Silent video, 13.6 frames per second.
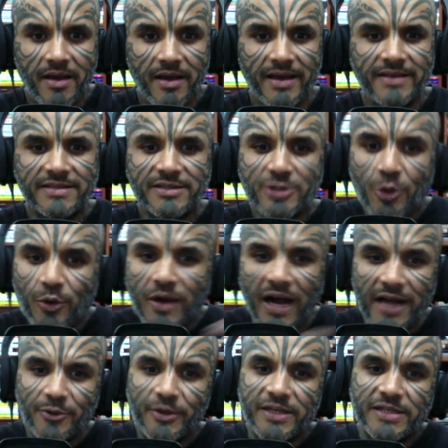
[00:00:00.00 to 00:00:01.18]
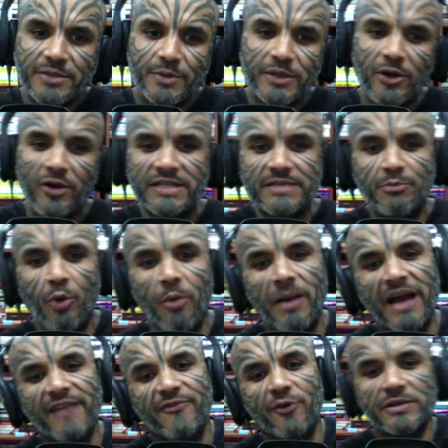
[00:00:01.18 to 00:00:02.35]
it's so cartoonish with all these
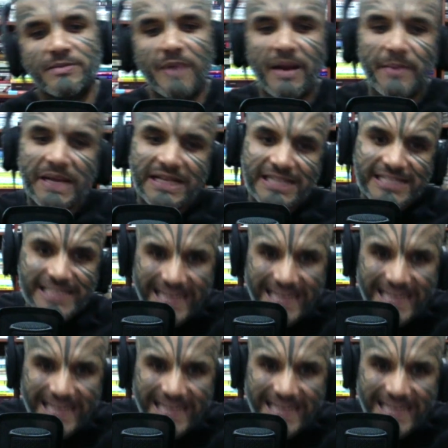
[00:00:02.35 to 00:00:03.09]
mobile phones becoming this